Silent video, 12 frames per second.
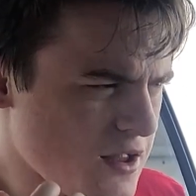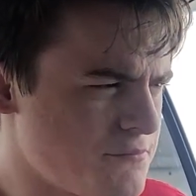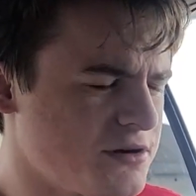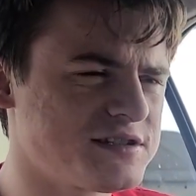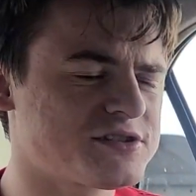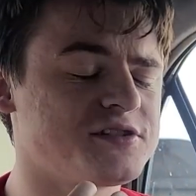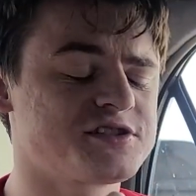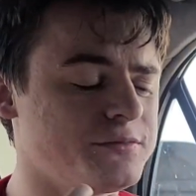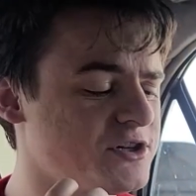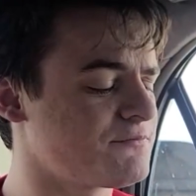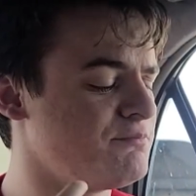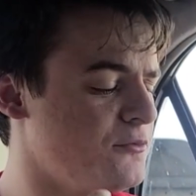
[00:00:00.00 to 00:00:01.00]
but it's got so
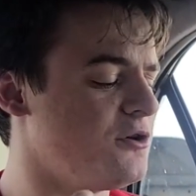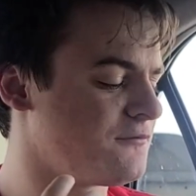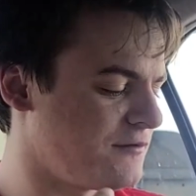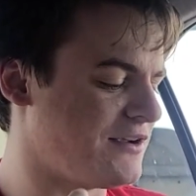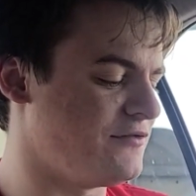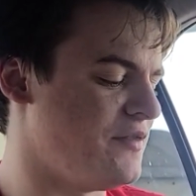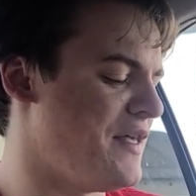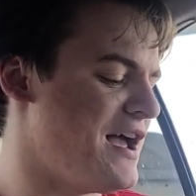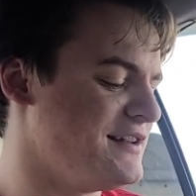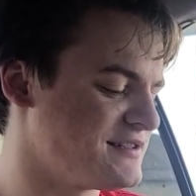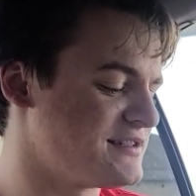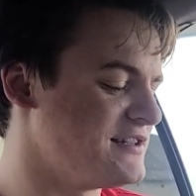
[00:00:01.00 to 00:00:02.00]
much more flavor than that.
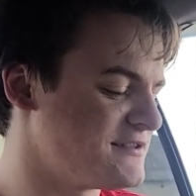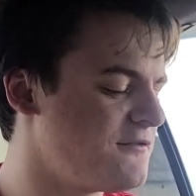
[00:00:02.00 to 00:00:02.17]
It's